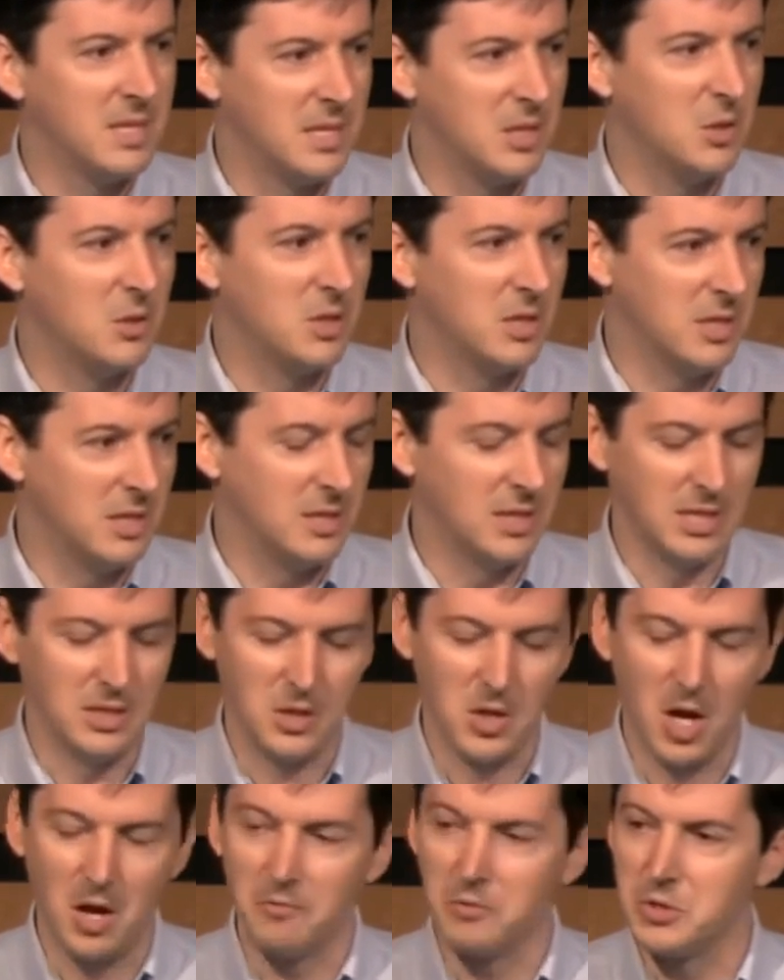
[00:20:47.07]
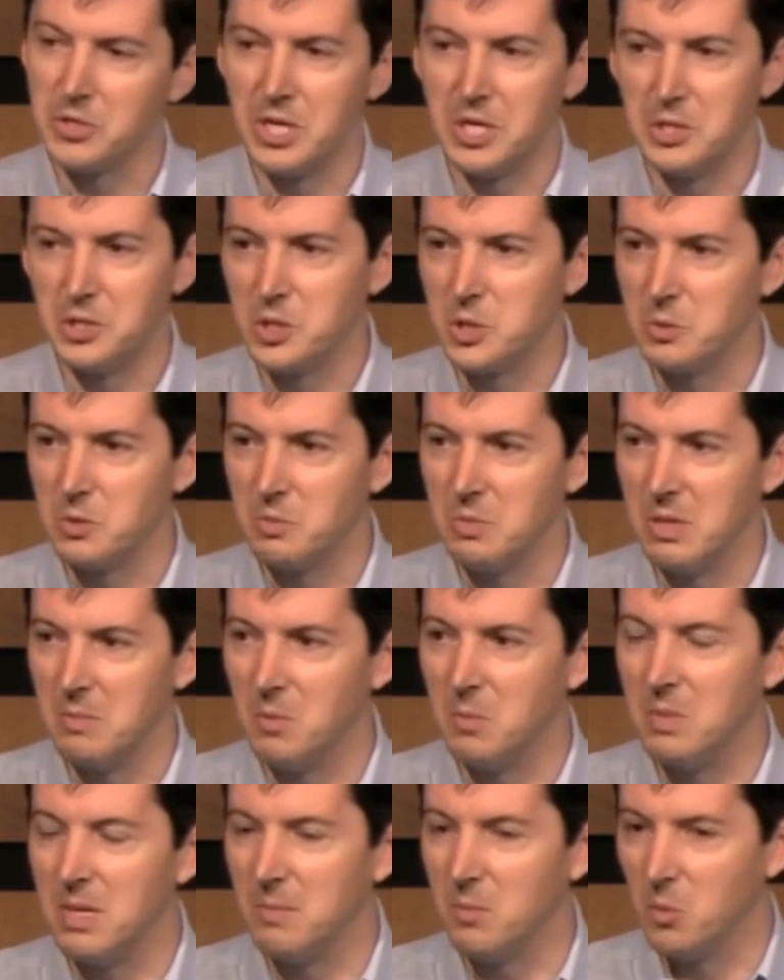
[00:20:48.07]
You know, in, in conversations with
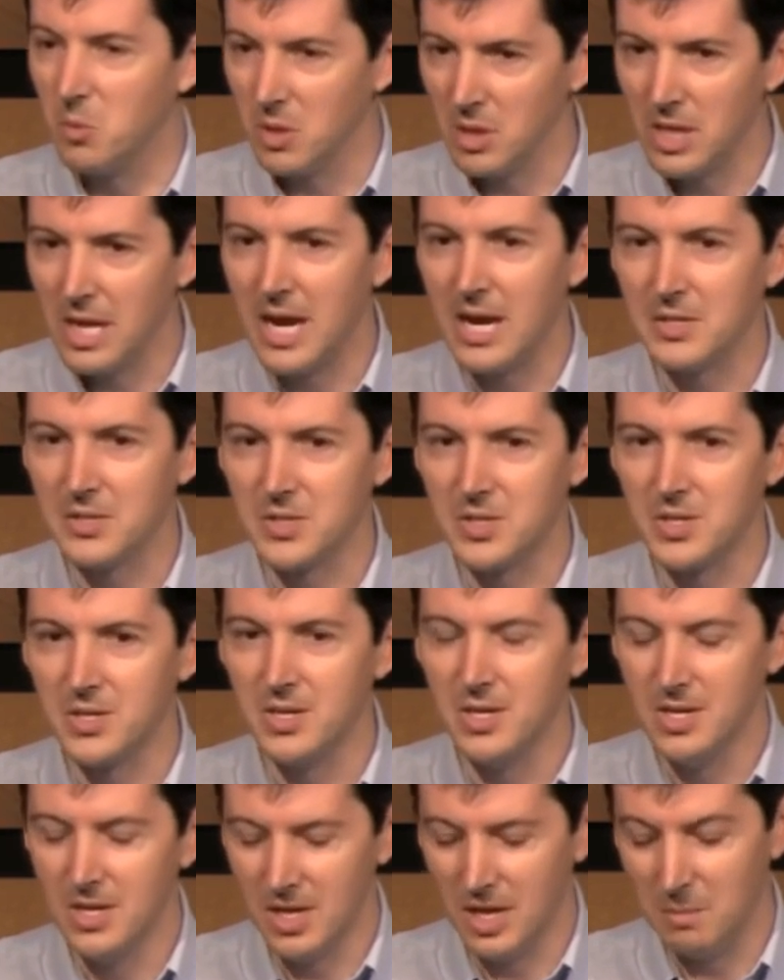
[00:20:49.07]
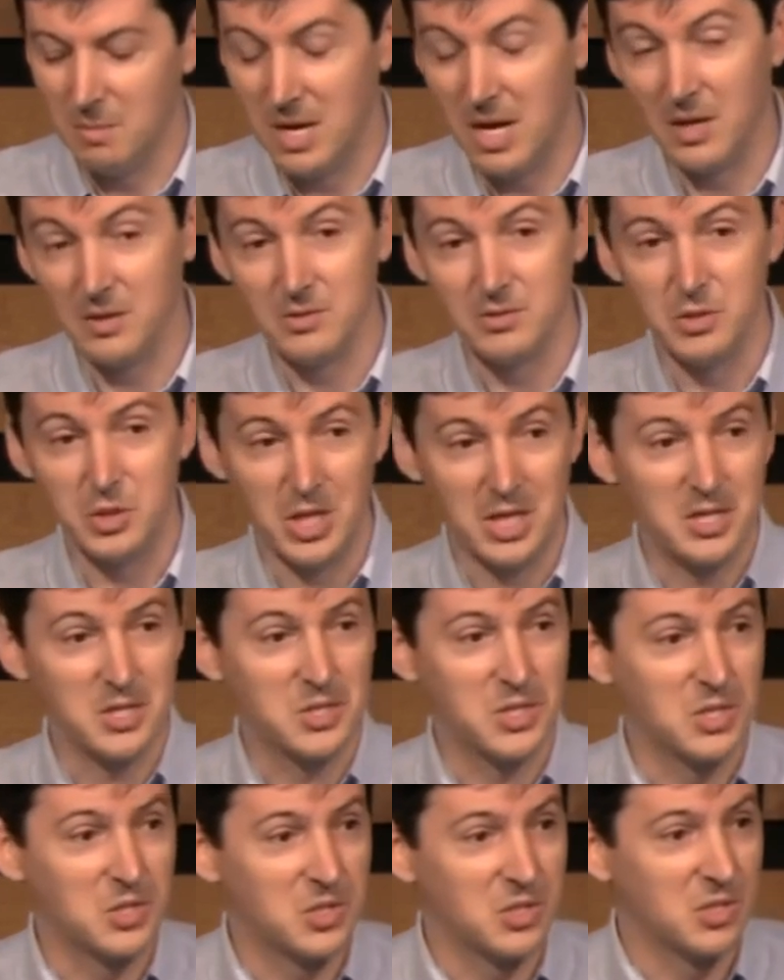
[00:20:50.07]
people, people will ask about
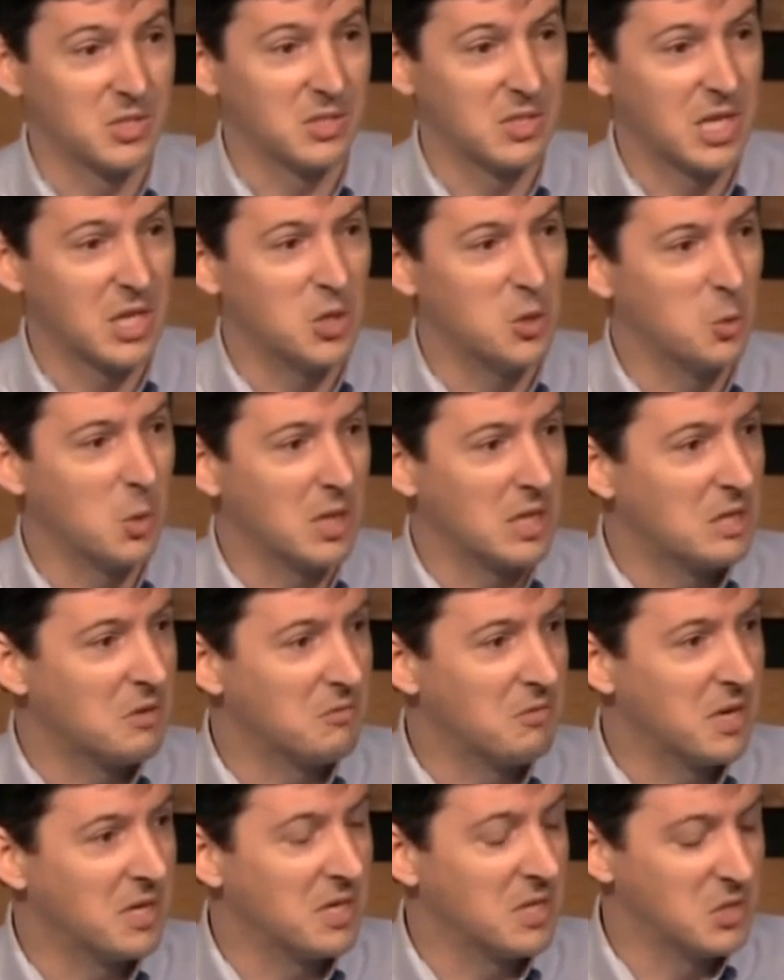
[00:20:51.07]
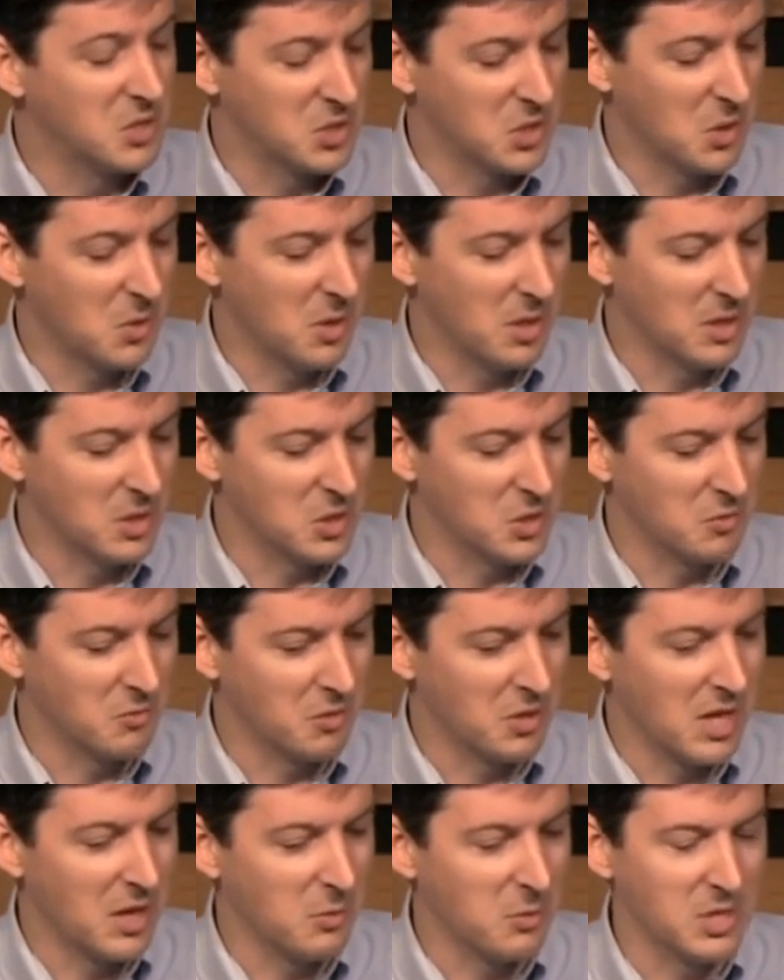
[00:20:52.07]
Genesis and can you really defend it and so on. And so
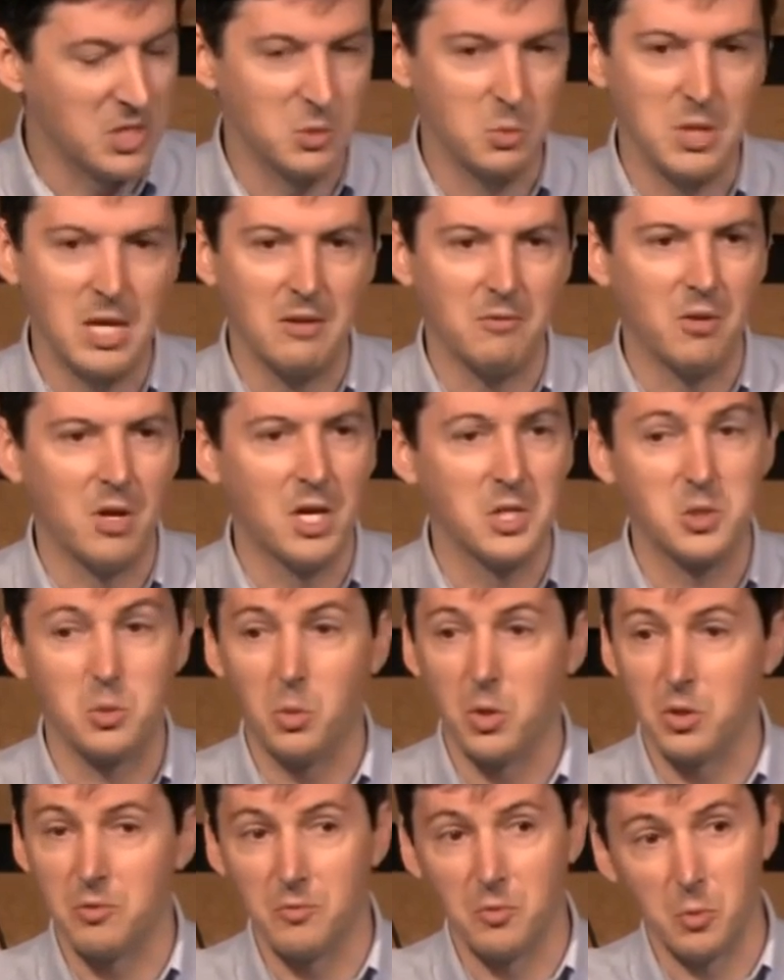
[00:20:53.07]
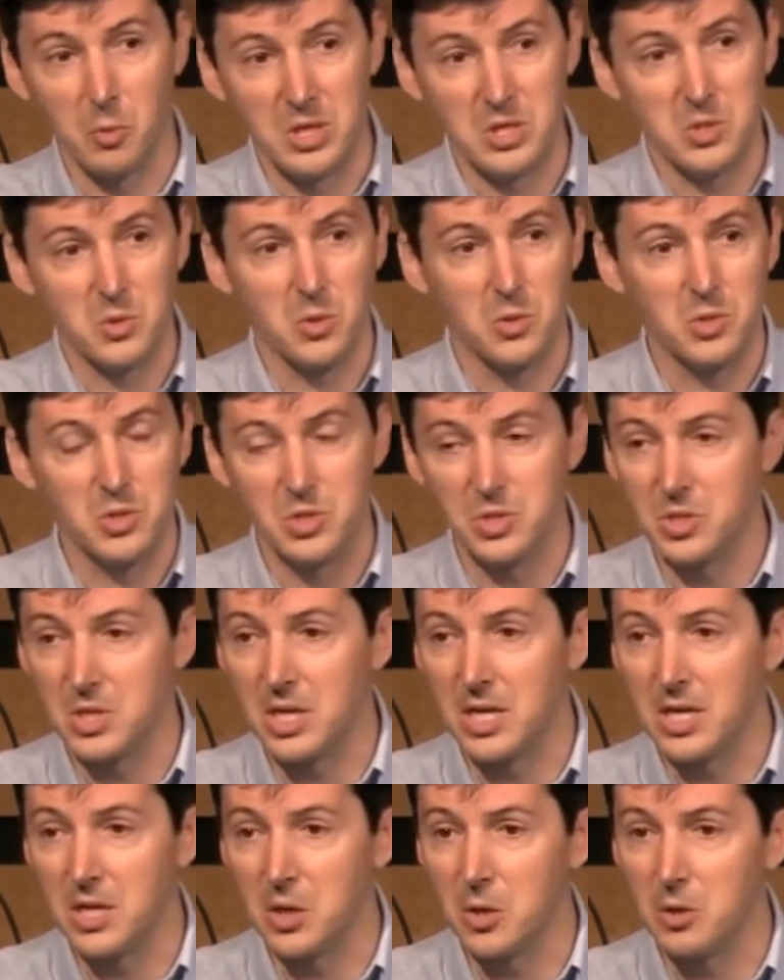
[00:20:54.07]
for that reason, we have lots of wonderful resources
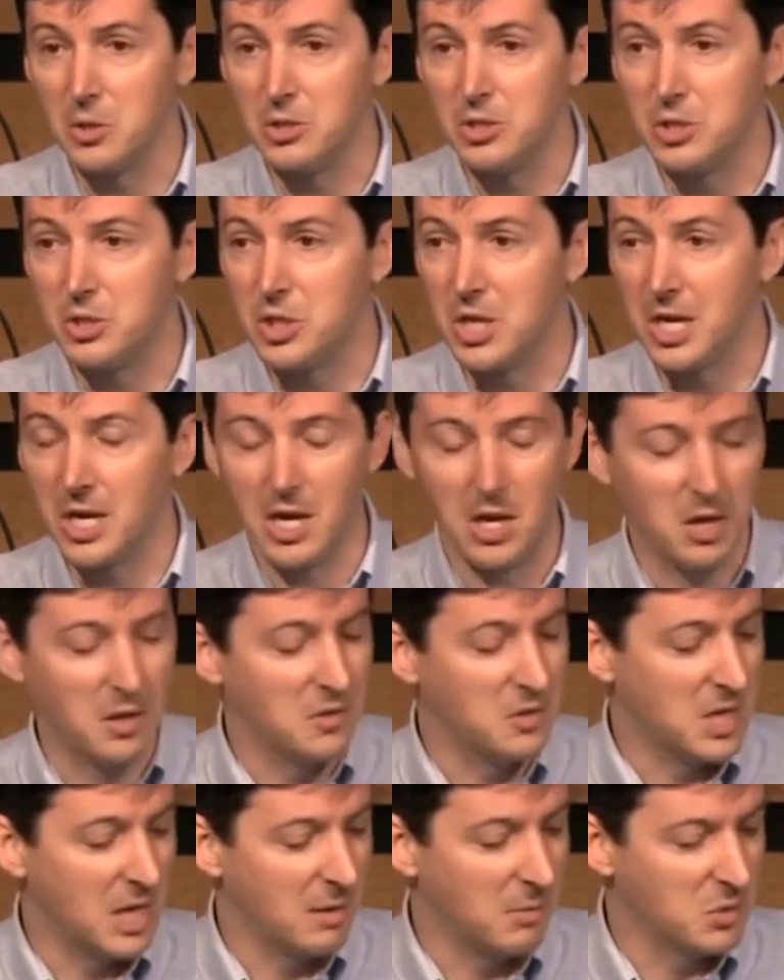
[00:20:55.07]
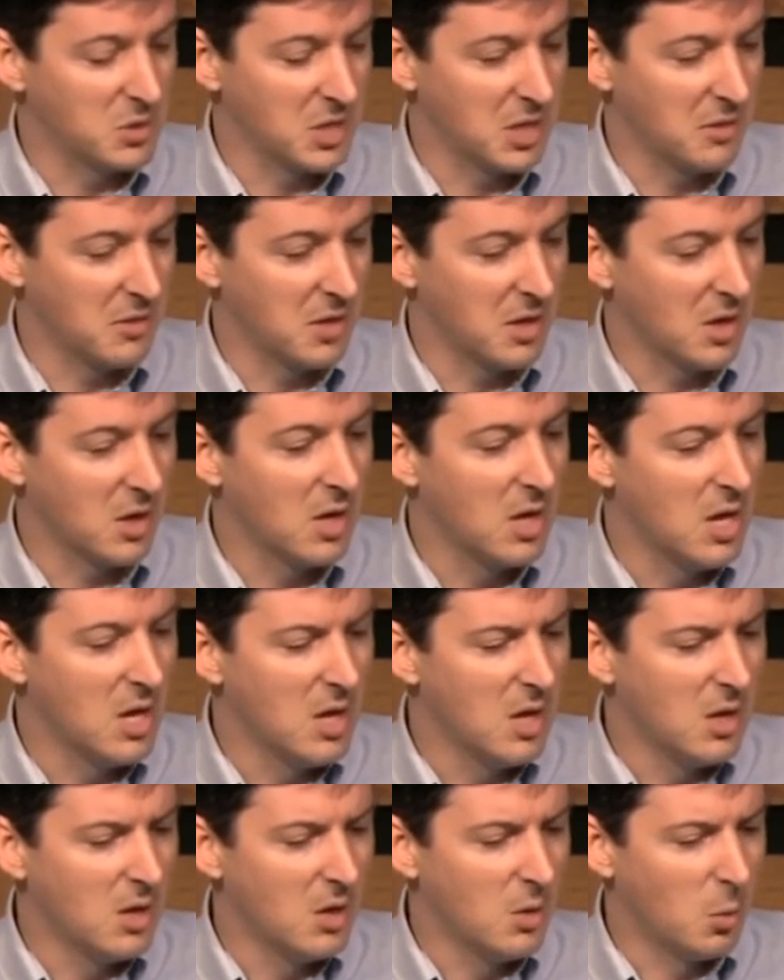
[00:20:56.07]
that I encourage you to check out on the tables out there.
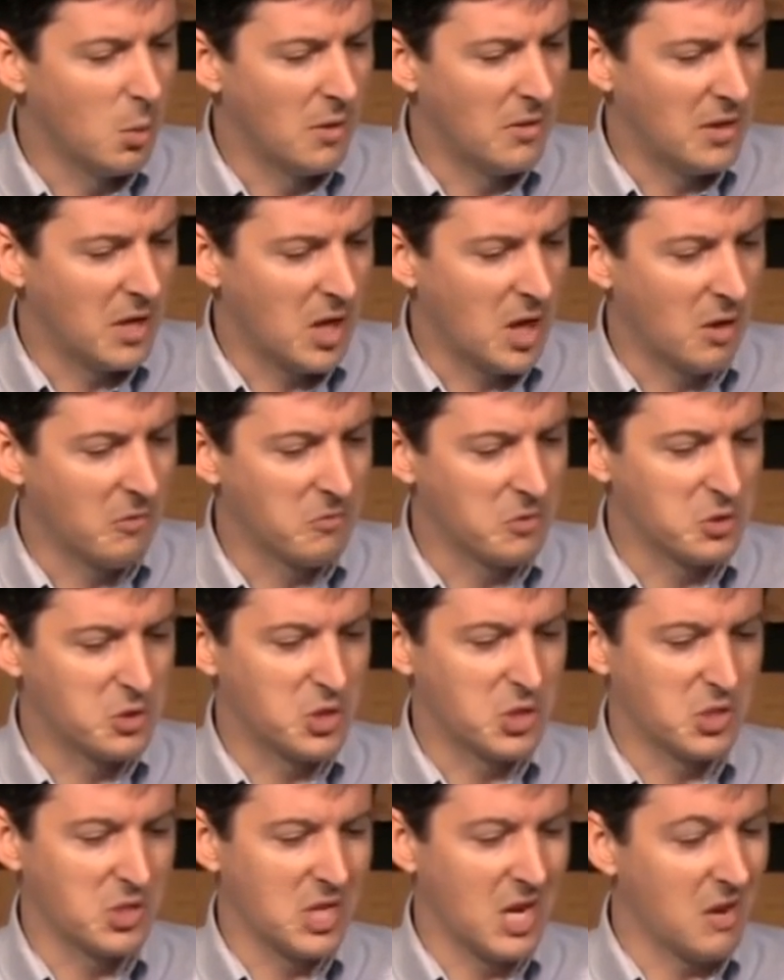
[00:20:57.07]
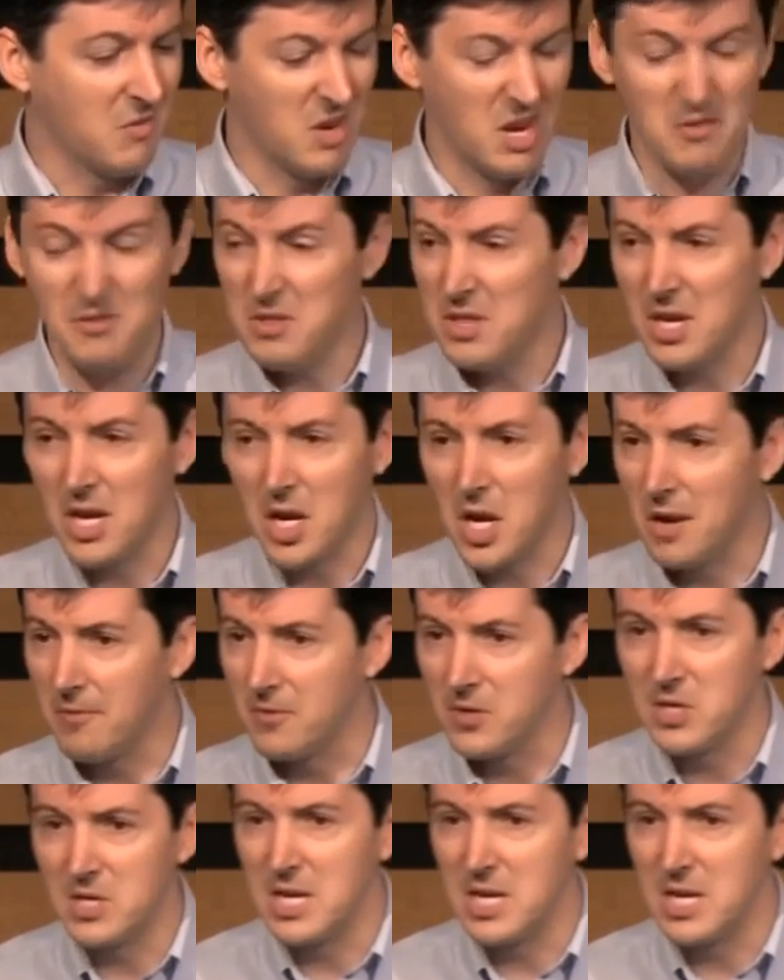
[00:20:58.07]
One that covers just everything I covered